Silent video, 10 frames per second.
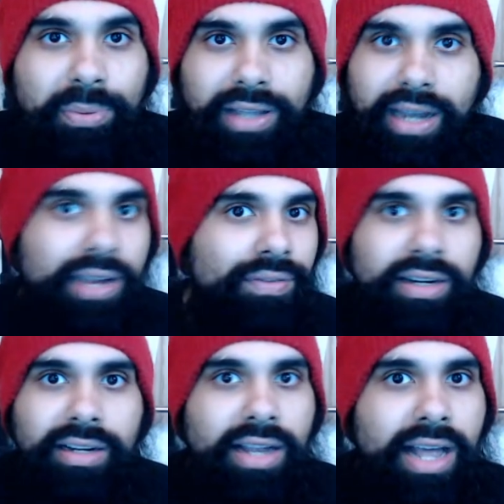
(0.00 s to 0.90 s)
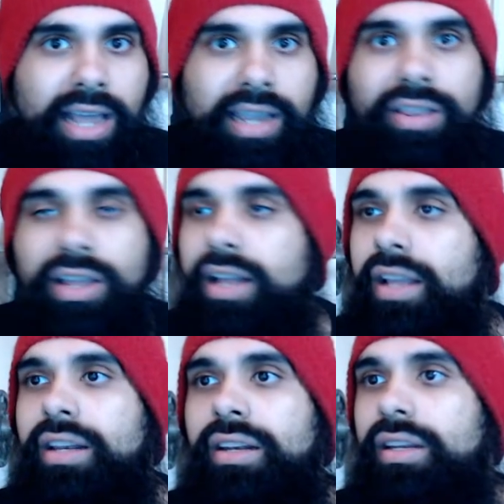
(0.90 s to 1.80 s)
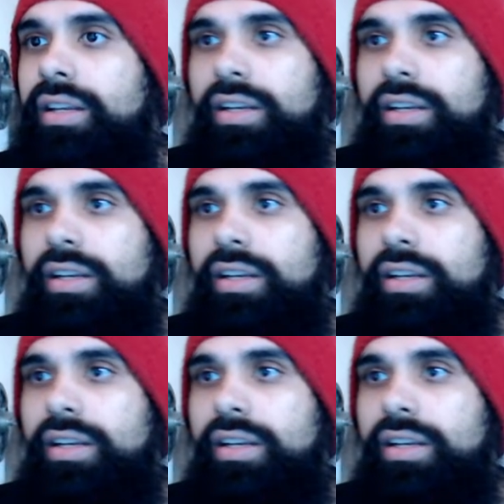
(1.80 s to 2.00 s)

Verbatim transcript: That ain't even a lie. In the in